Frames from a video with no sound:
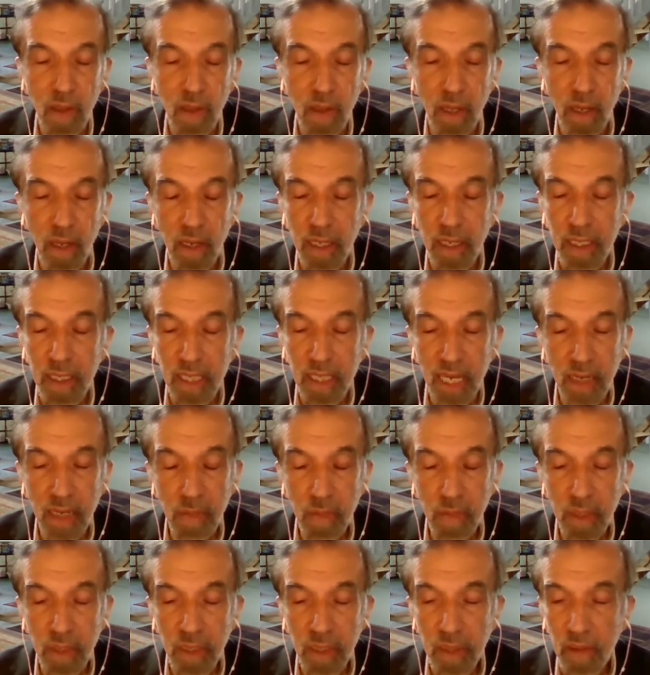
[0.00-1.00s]
It can
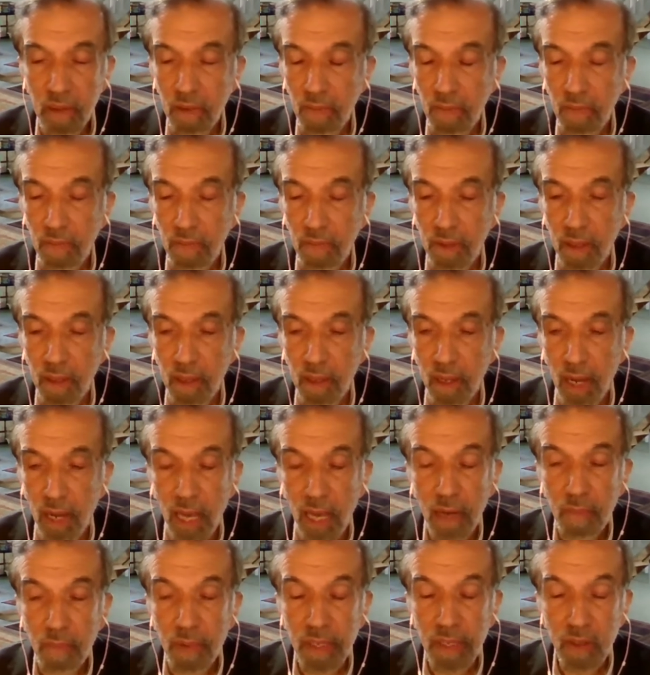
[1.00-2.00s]
be
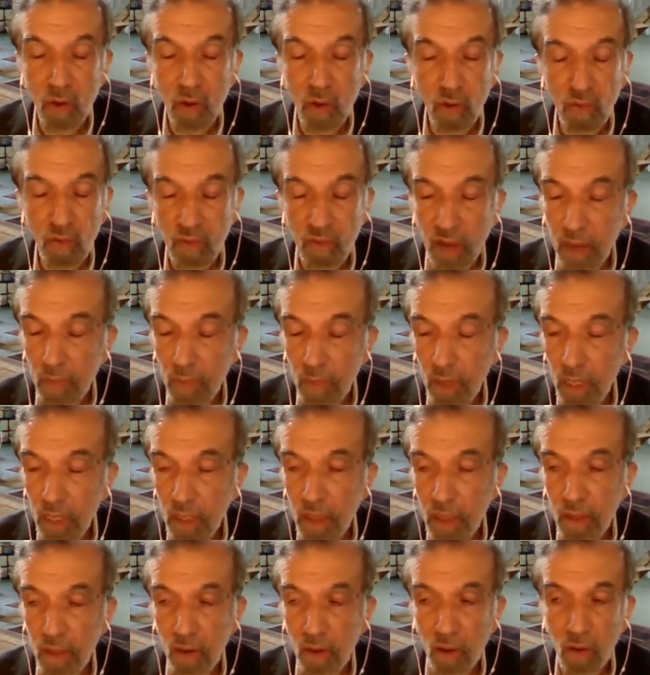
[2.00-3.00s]
helping your
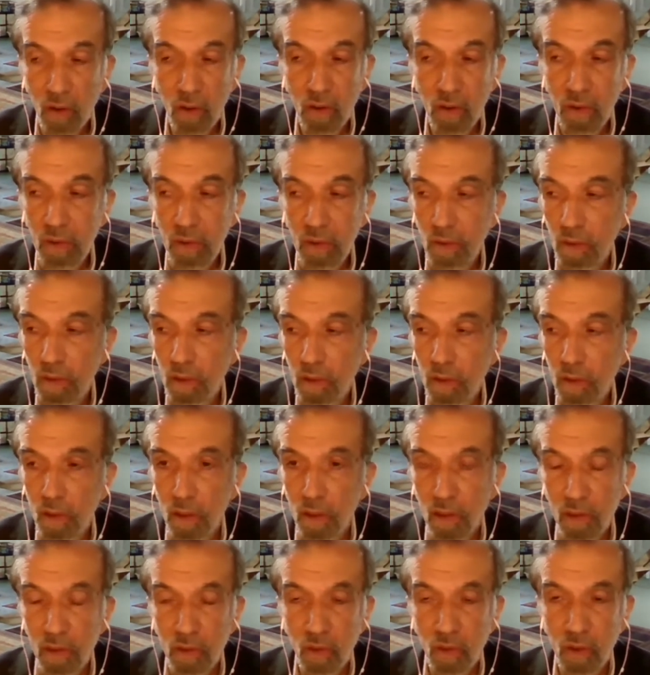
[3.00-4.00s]
family or
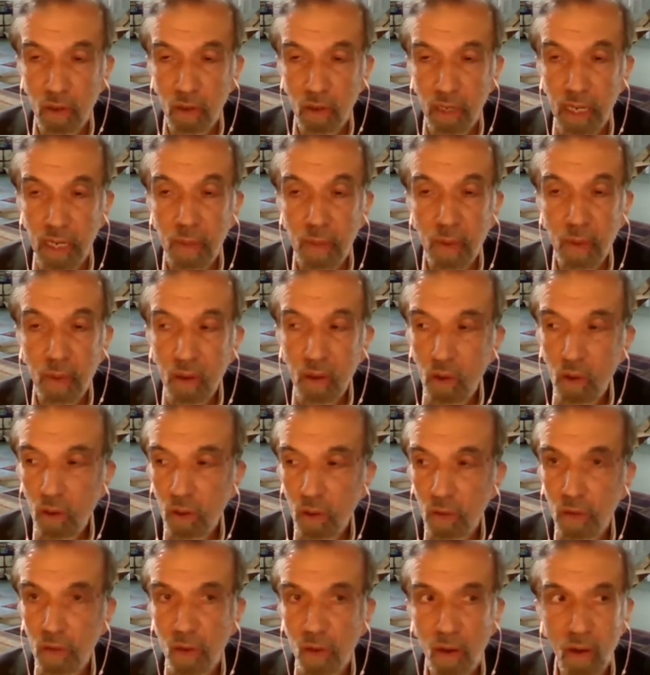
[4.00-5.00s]
your
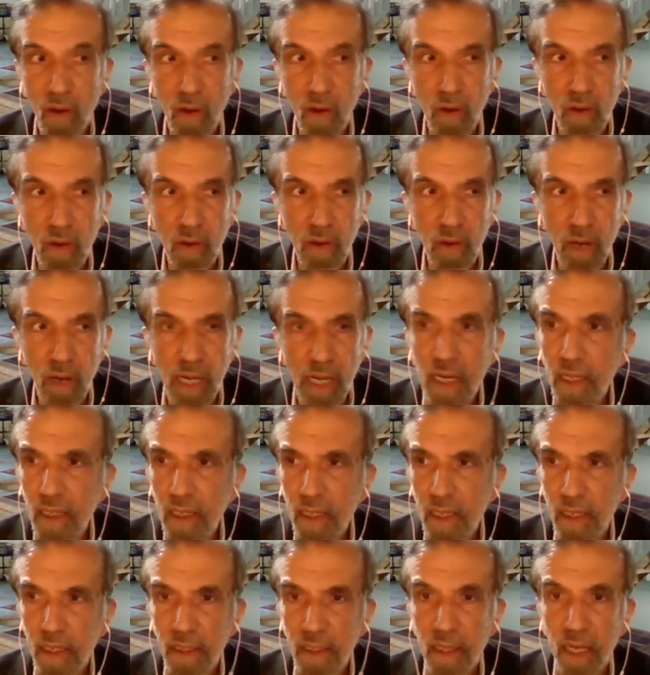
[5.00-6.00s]
neighborhood or
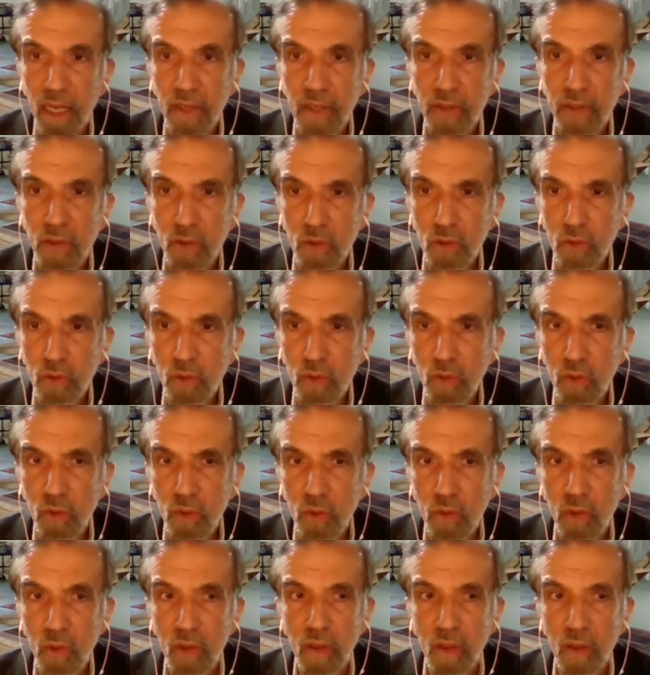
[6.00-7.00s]
anything that you
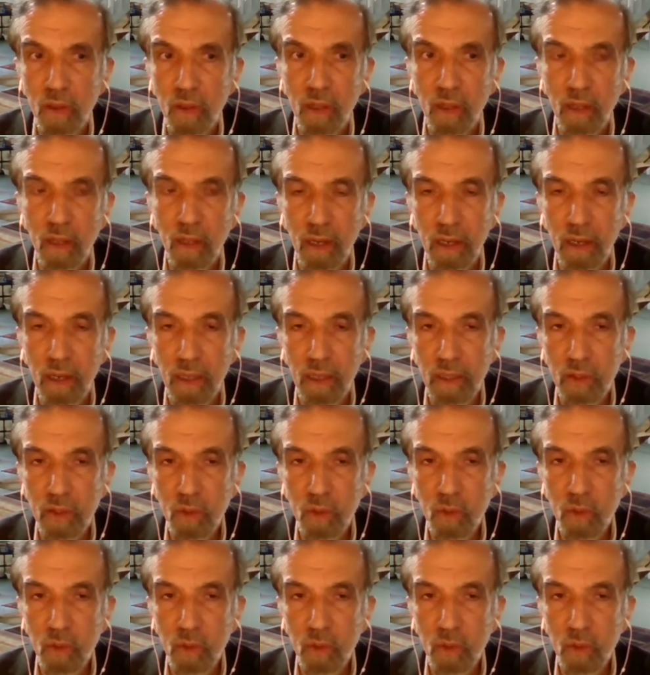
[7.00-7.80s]
do as